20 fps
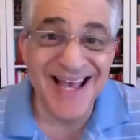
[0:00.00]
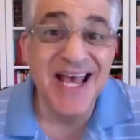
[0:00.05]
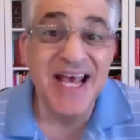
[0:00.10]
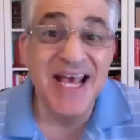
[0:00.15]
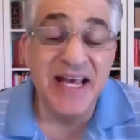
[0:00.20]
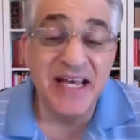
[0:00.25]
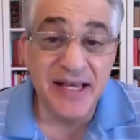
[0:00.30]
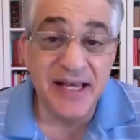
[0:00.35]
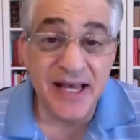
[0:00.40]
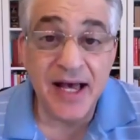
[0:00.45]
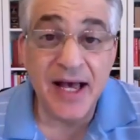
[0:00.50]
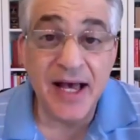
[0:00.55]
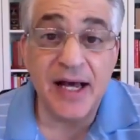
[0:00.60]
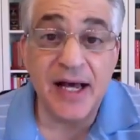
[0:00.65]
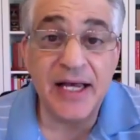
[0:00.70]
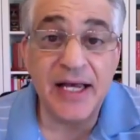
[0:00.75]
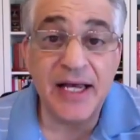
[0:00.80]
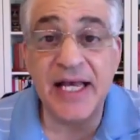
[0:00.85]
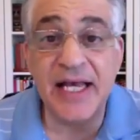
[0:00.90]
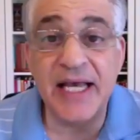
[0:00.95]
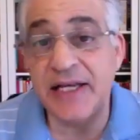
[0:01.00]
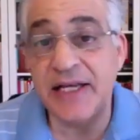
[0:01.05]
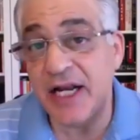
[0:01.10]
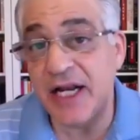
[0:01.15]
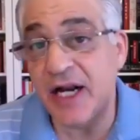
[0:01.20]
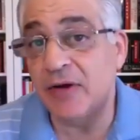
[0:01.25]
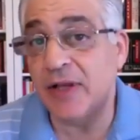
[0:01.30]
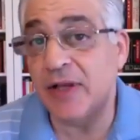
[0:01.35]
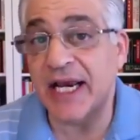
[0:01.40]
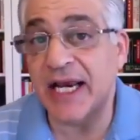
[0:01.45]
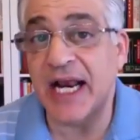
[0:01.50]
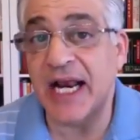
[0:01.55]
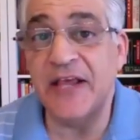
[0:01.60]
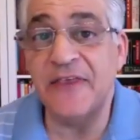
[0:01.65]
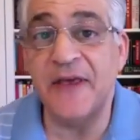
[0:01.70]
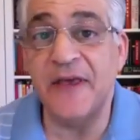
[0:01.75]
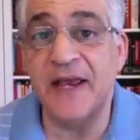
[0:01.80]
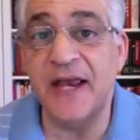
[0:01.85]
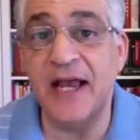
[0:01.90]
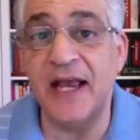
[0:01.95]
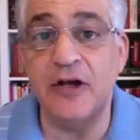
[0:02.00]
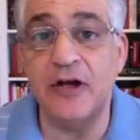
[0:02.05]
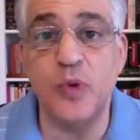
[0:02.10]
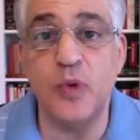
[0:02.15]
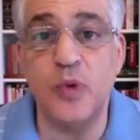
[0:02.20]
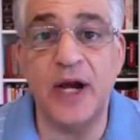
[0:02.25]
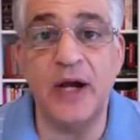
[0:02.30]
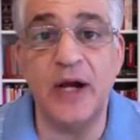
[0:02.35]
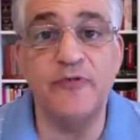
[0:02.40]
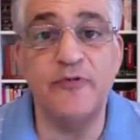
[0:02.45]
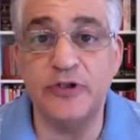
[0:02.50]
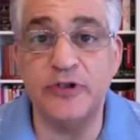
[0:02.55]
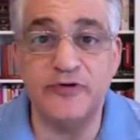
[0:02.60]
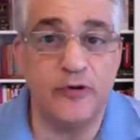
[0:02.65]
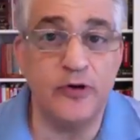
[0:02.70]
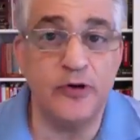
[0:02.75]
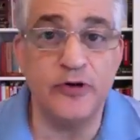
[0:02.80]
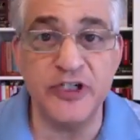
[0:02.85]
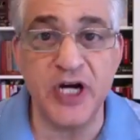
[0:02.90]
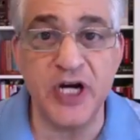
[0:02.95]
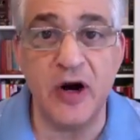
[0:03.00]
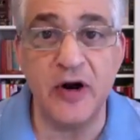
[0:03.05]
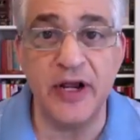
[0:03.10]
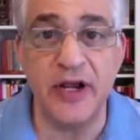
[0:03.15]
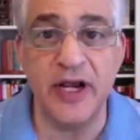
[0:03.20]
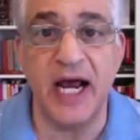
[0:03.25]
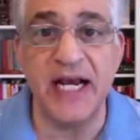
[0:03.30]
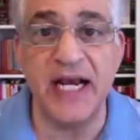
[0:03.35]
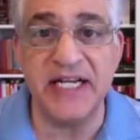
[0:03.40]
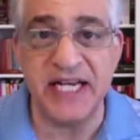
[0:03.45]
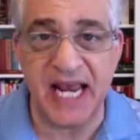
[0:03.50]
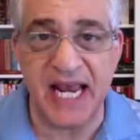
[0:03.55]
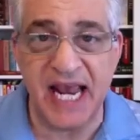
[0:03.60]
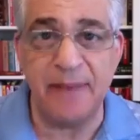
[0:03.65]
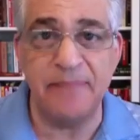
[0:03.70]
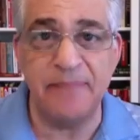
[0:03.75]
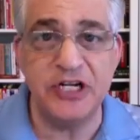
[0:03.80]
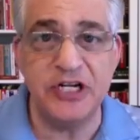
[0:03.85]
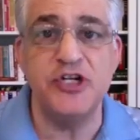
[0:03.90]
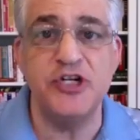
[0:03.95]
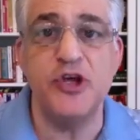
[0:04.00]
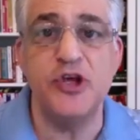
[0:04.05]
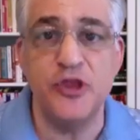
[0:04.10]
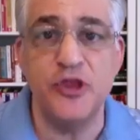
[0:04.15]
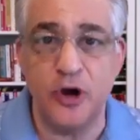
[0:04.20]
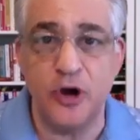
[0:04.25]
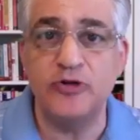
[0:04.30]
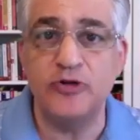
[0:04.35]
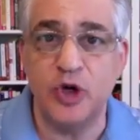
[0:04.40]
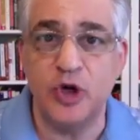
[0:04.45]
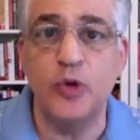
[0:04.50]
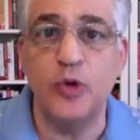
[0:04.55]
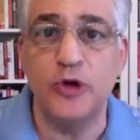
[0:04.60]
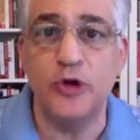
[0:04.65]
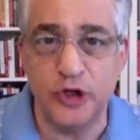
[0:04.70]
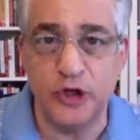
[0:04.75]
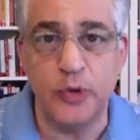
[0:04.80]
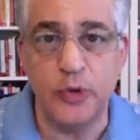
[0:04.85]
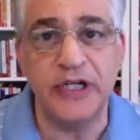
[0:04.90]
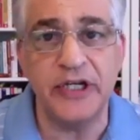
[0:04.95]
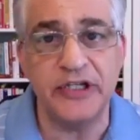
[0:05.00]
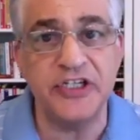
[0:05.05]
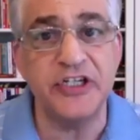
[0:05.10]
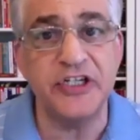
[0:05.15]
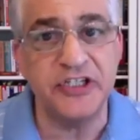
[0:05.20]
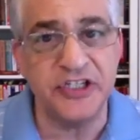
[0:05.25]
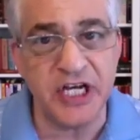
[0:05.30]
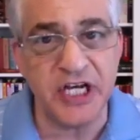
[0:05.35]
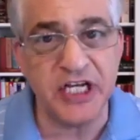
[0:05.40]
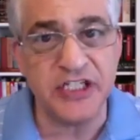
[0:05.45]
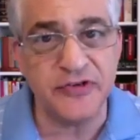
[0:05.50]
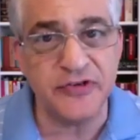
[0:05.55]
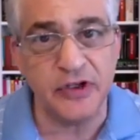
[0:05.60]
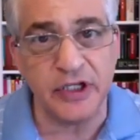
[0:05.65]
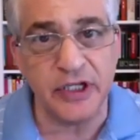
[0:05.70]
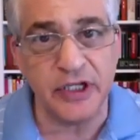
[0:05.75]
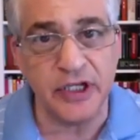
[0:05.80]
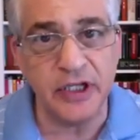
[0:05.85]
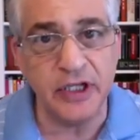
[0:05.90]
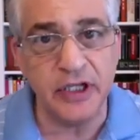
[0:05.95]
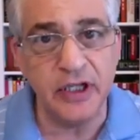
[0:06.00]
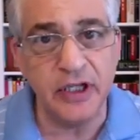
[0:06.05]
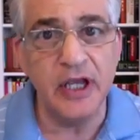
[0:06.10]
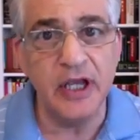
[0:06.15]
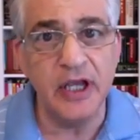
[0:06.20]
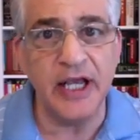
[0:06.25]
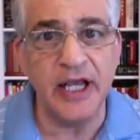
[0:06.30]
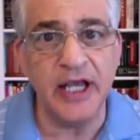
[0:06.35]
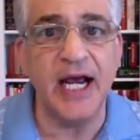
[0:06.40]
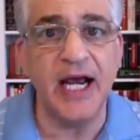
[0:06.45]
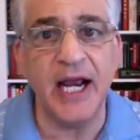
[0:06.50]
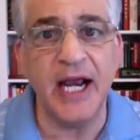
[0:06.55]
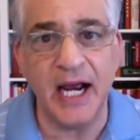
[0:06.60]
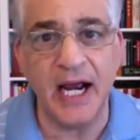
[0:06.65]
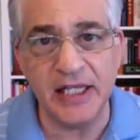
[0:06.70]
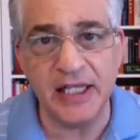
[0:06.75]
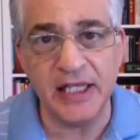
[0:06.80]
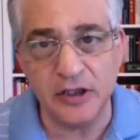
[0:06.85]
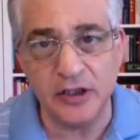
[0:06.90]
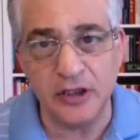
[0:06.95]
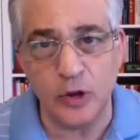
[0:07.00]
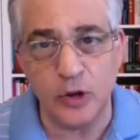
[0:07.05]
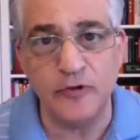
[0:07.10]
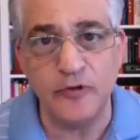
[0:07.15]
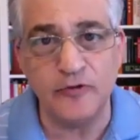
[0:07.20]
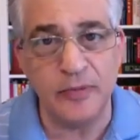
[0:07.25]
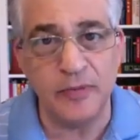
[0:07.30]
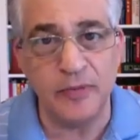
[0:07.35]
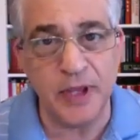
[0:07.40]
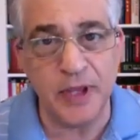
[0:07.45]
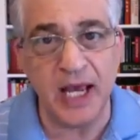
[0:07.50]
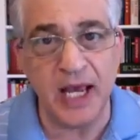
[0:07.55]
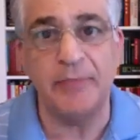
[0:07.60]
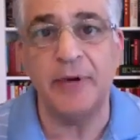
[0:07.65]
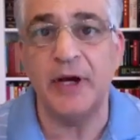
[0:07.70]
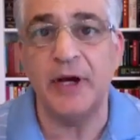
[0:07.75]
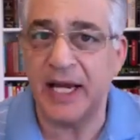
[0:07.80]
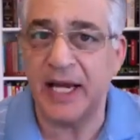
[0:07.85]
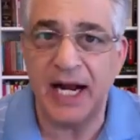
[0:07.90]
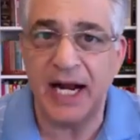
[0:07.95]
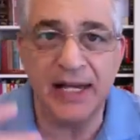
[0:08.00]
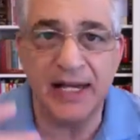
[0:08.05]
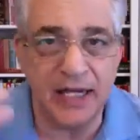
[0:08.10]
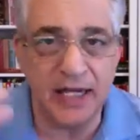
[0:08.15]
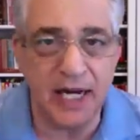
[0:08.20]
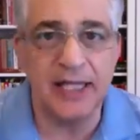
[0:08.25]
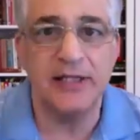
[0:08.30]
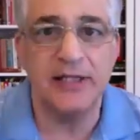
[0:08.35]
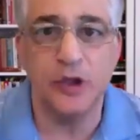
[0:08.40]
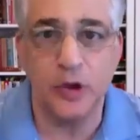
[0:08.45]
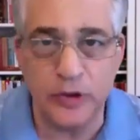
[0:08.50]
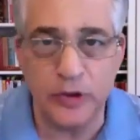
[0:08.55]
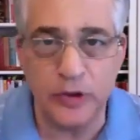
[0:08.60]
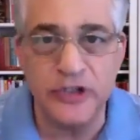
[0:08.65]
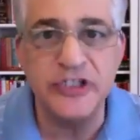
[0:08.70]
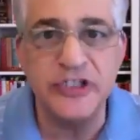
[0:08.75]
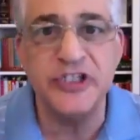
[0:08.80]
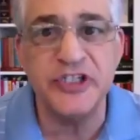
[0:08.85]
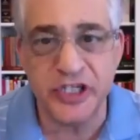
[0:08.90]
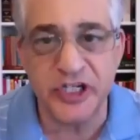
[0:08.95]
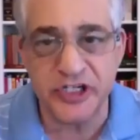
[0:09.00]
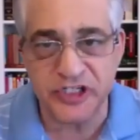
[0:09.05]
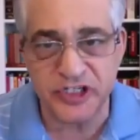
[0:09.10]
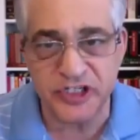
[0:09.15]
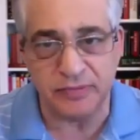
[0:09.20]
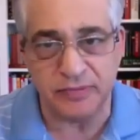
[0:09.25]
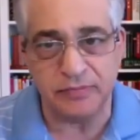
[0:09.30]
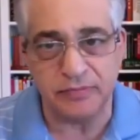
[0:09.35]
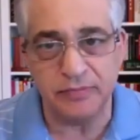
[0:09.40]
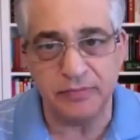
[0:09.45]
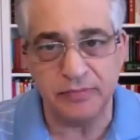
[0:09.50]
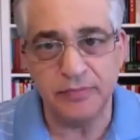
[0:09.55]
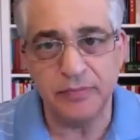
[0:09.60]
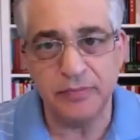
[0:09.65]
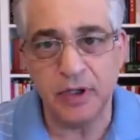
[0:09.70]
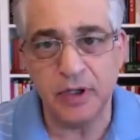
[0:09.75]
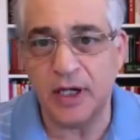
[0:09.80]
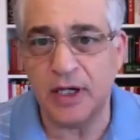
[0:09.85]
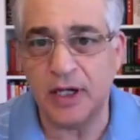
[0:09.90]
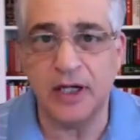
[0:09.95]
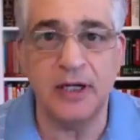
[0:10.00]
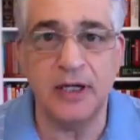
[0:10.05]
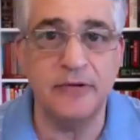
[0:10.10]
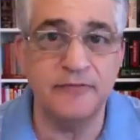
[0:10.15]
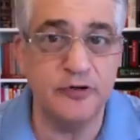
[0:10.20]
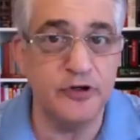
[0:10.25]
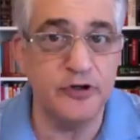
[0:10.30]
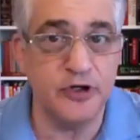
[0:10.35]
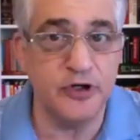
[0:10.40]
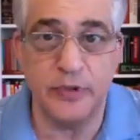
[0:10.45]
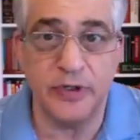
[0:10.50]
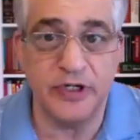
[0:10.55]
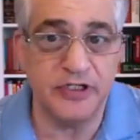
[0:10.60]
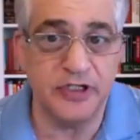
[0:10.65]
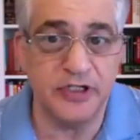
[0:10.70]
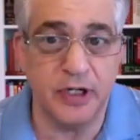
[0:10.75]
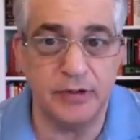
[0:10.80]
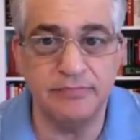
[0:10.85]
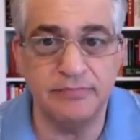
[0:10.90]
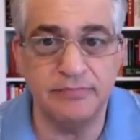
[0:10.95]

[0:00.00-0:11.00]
Yeah, and like anything else, when I was first starting, I tapped into those who were doing it successfully, and I learned from them. Again, I learned a system for doing so.